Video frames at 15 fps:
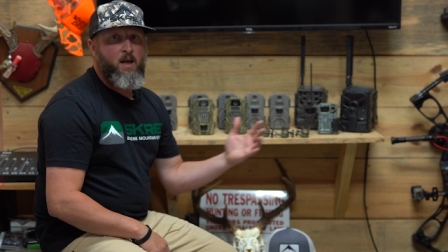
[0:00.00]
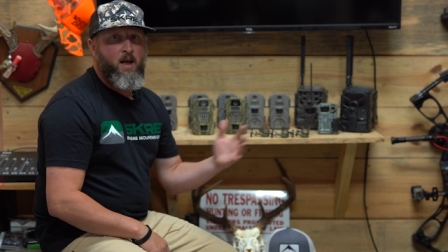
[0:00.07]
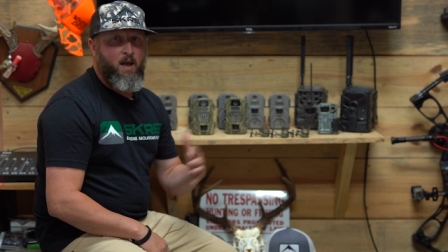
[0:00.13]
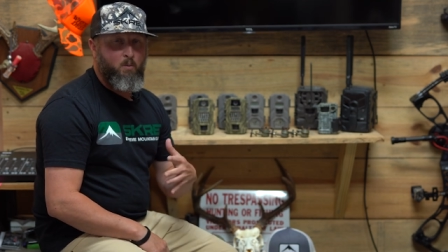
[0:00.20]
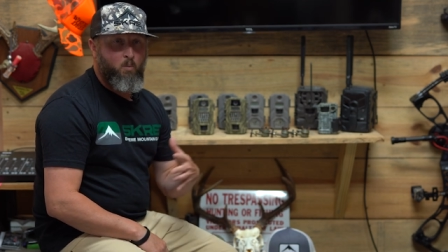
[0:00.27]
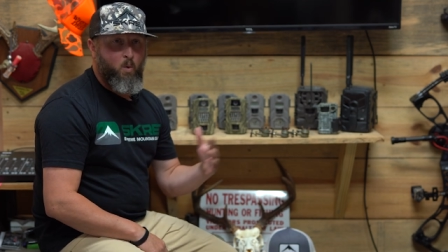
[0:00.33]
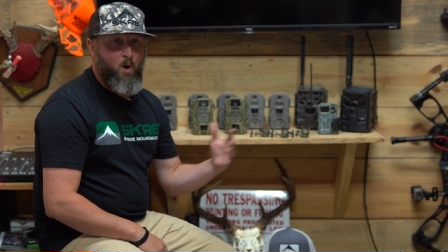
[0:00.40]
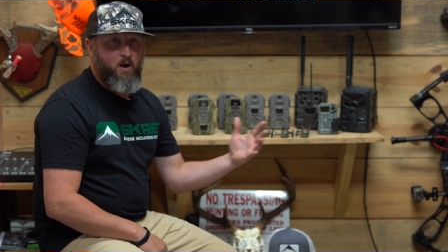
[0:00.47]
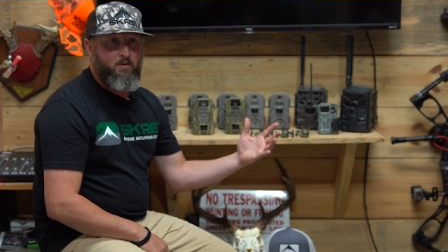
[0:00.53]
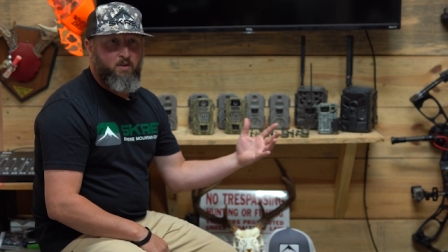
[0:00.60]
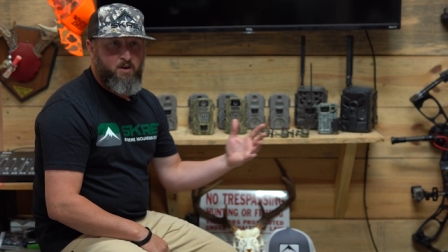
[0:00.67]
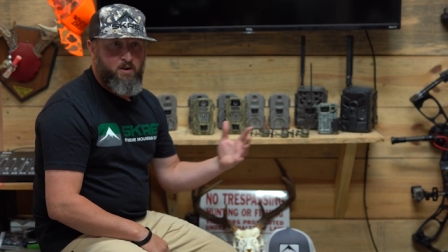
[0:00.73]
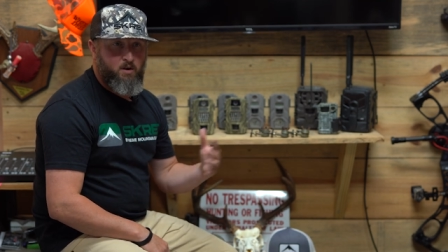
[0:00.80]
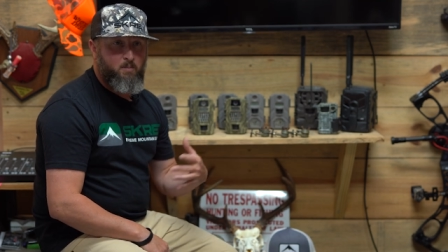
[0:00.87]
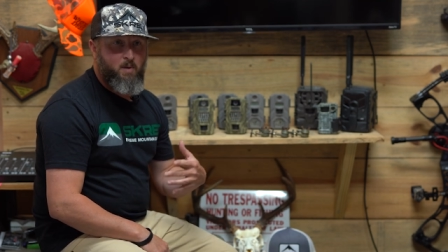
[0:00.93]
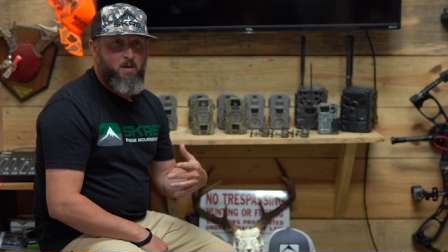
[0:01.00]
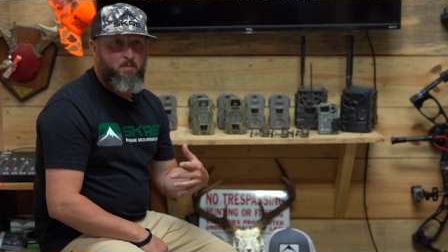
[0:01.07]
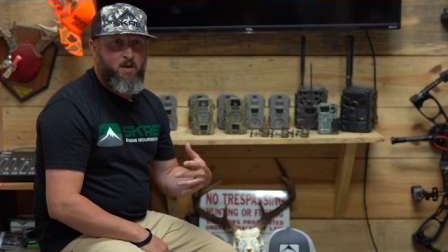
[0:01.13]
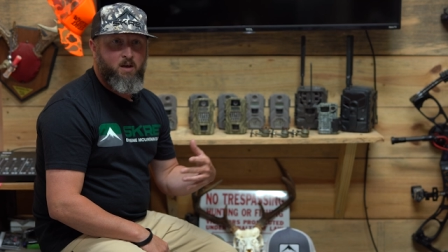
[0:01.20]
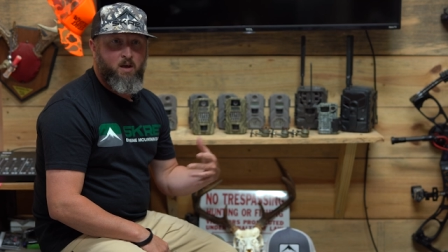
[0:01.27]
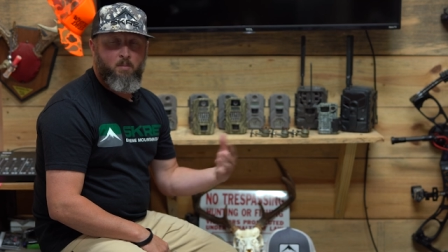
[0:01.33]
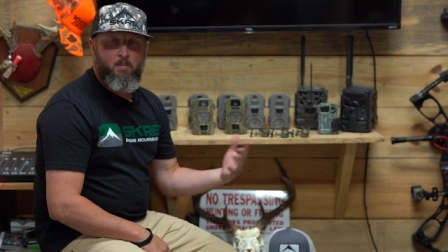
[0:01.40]
and where the deer may
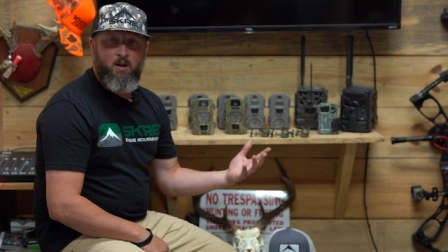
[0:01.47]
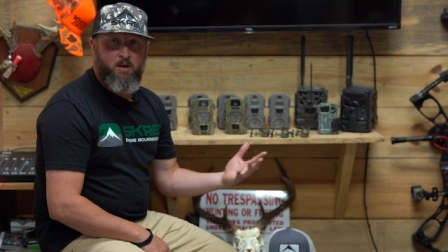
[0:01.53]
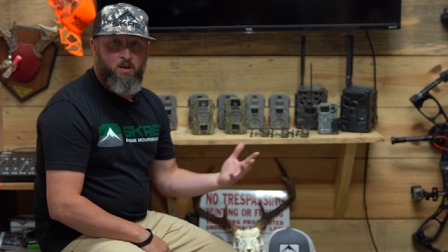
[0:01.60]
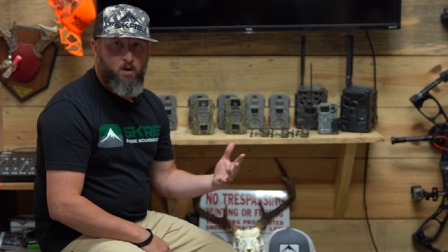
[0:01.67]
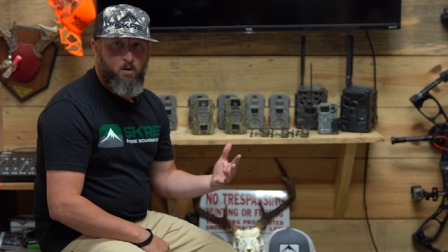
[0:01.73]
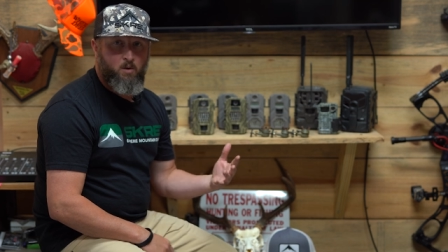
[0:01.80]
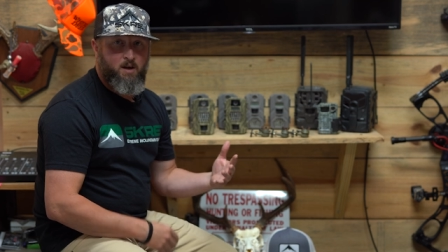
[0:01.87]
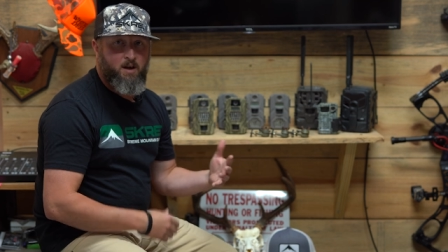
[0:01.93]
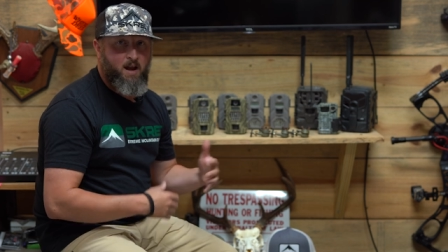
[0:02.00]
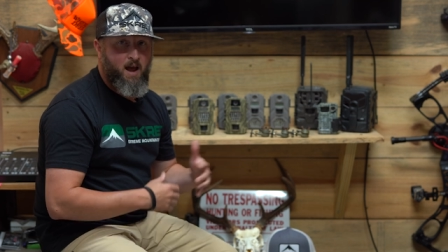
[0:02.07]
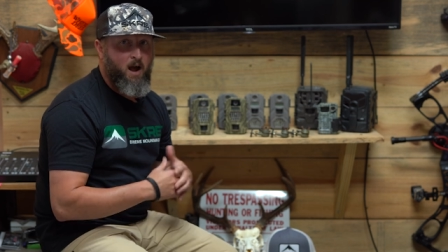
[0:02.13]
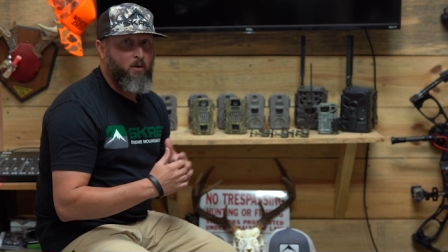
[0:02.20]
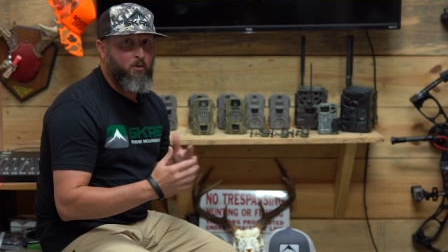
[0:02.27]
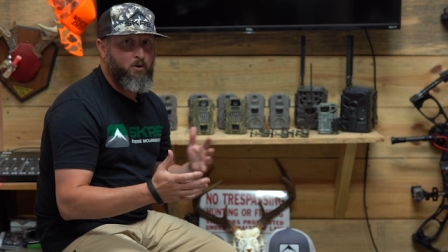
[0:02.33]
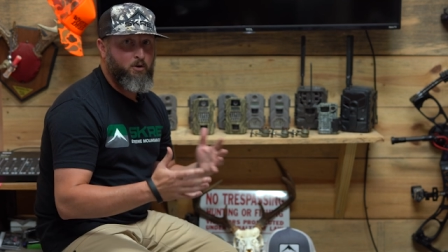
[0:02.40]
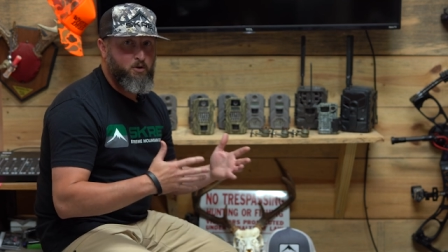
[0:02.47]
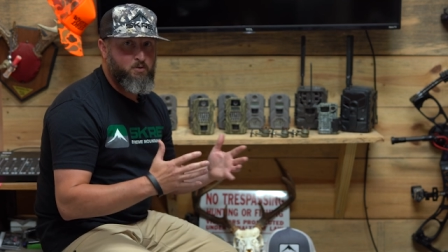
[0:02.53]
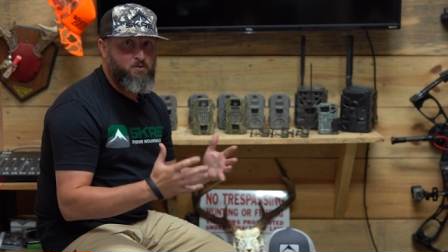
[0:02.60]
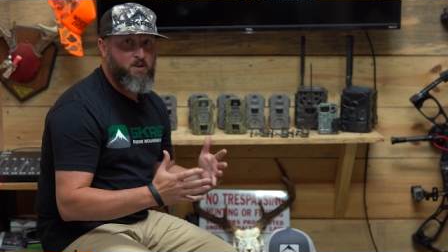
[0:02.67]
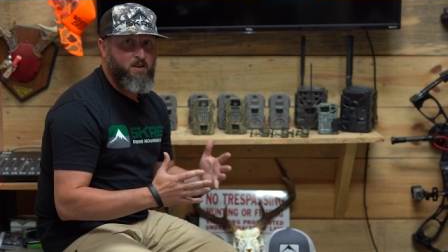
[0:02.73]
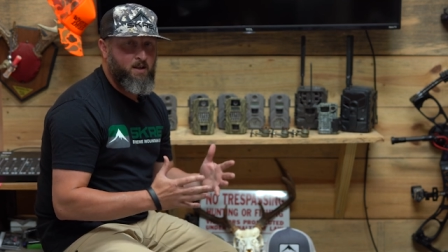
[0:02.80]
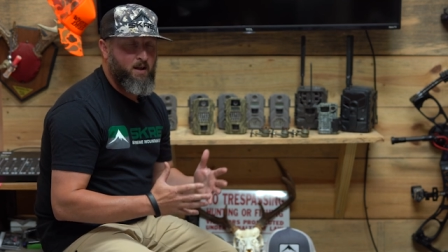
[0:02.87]
be coming and going and how they're
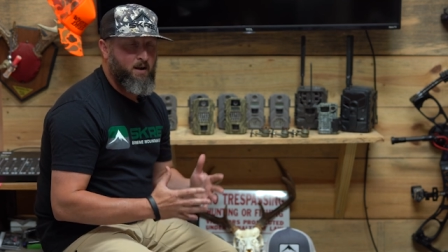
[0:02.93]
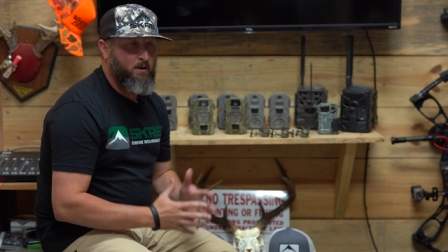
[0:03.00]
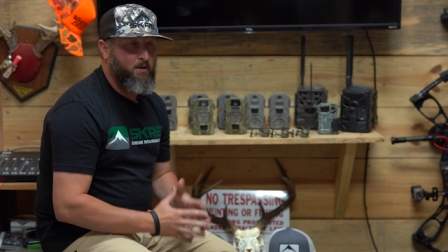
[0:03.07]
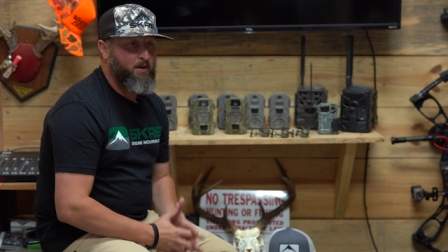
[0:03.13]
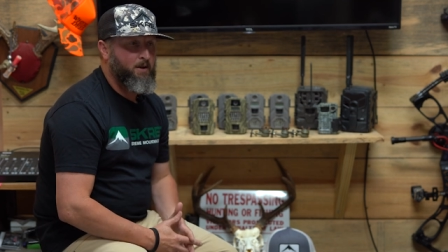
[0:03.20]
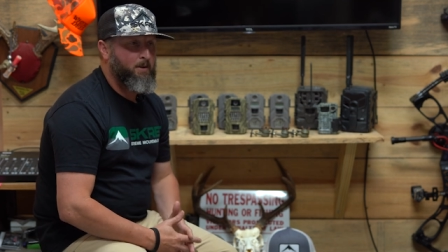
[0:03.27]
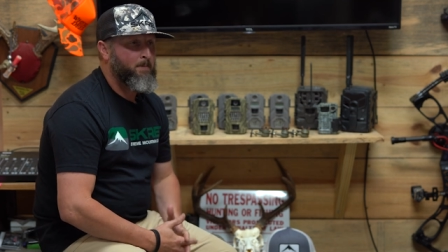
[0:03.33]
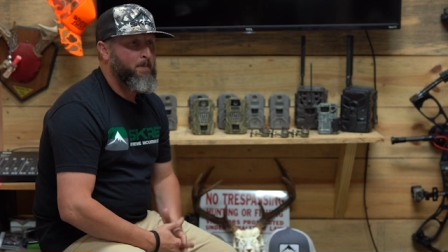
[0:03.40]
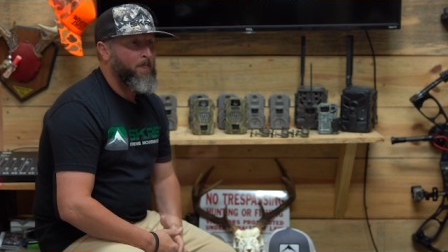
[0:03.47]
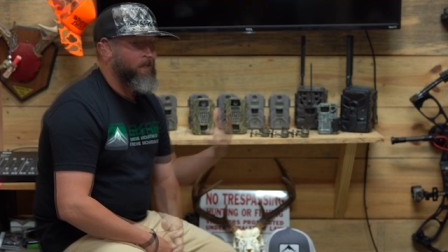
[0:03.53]
using that area.